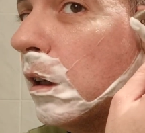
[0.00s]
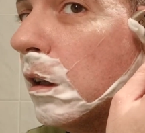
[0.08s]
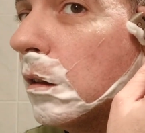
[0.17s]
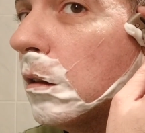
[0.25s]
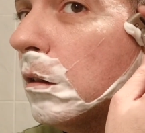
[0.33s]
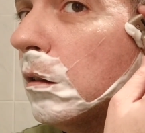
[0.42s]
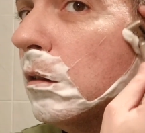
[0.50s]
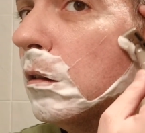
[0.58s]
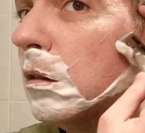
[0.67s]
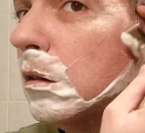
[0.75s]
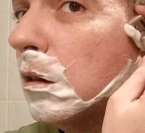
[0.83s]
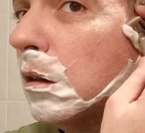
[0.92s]
handle,
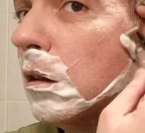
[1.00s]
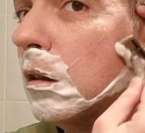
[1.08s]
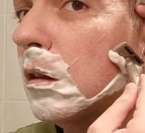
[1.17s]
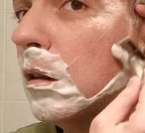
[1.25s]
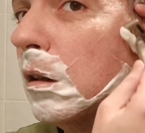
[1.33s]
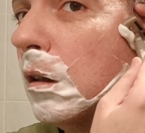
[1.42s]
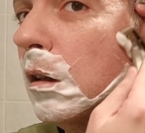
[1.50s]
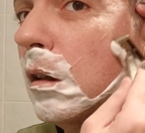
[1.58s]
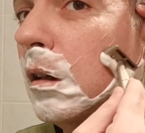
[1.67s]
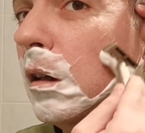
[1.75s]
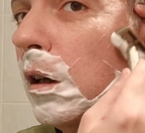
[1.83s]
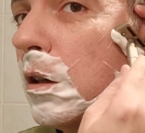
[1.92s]

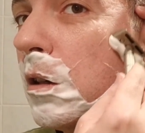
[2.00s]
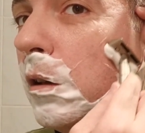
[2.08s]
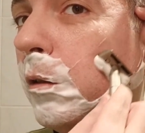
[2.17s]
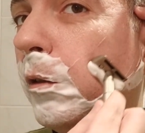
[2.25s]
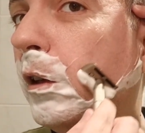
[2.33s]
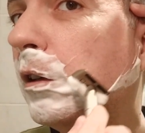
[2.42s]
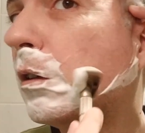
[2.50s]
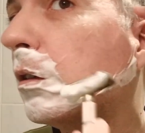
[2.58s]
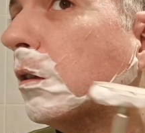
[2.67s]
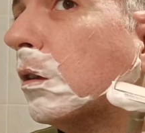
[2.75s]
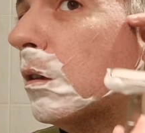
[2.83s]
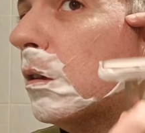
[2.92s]
as I feared
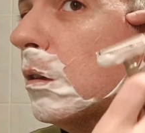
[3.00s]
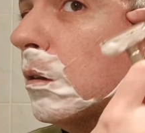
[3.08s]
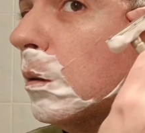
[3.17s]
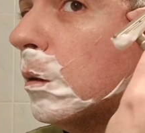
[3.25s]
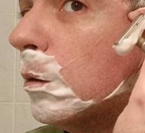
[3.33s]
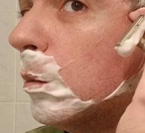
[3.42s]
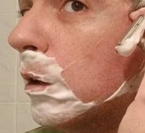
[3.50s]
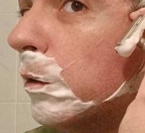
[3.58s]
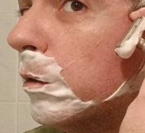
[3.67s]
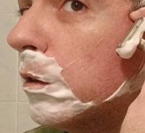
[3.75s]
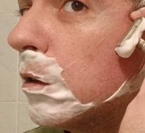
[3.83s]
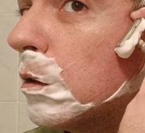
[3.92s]
on my
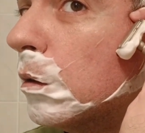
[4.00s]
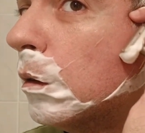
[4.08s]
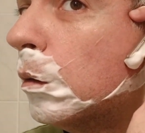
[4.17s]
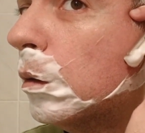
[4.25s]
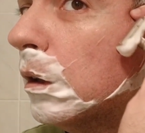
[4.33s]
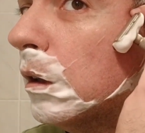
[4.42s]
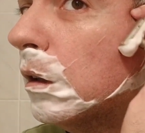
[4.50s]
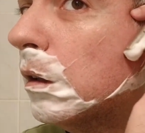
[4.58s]
first look.